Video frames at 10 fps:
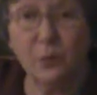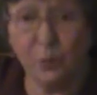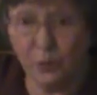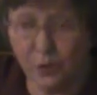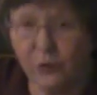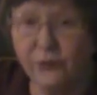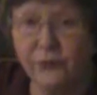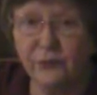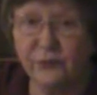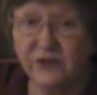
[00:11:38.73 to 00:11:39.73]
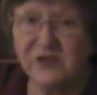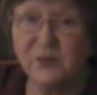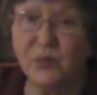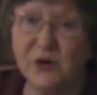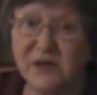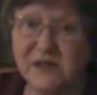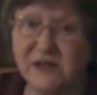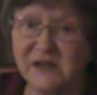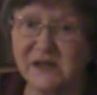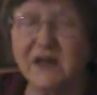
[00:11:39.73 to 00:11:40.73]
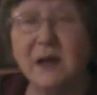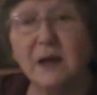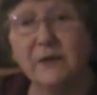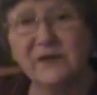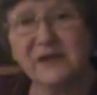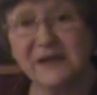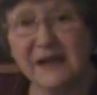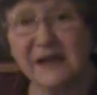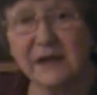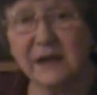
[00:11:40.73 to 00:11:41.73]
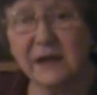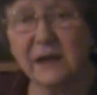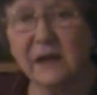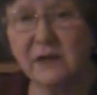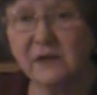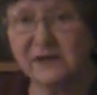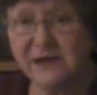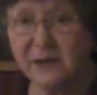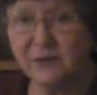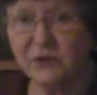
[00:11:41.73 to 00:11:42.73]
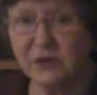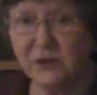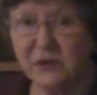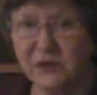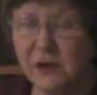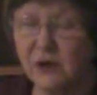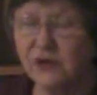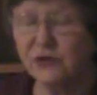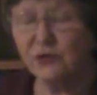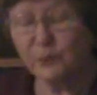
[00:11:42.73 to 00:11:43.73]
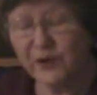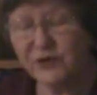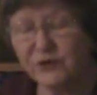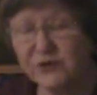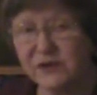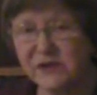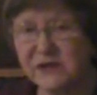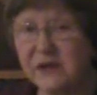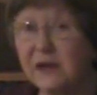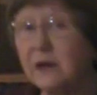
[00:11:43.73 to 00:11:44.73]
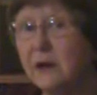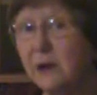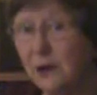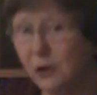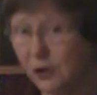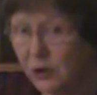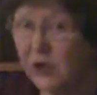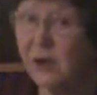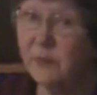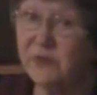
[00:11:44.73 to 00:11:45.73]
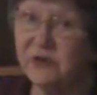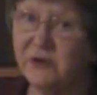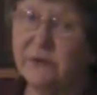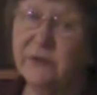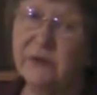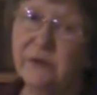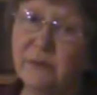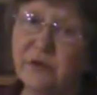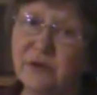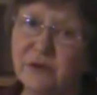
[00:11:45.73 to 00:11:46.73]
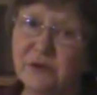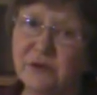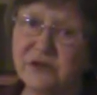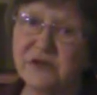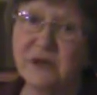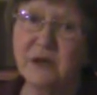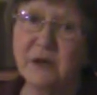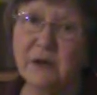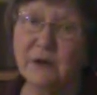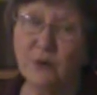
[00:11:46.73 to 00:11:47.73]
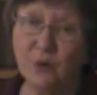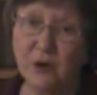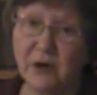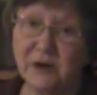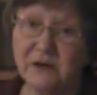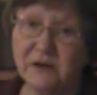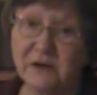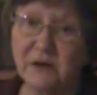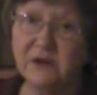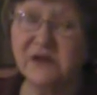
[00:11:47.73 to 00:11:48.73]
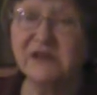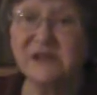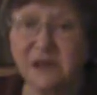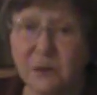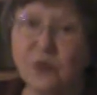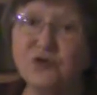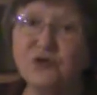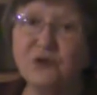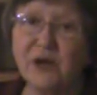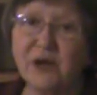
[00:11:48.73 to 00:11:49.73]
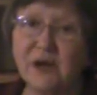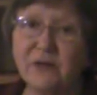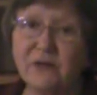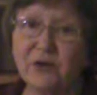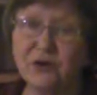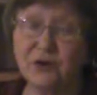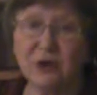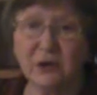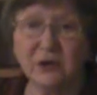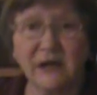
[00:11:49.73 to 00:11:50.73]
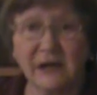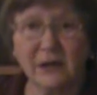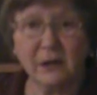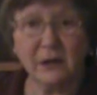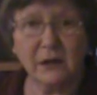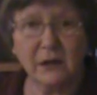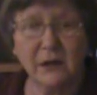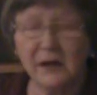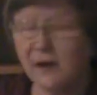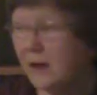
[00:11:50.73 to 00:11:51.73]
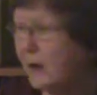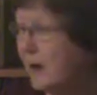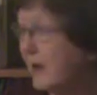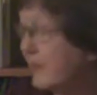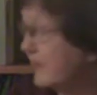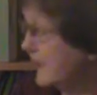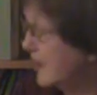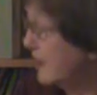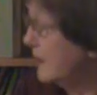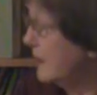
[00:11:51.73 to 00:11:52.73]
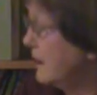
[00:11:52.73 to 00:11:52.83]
go through this process of assigning the subject so your patrons can look up the different materials they want to see what you have in your card catalog, and then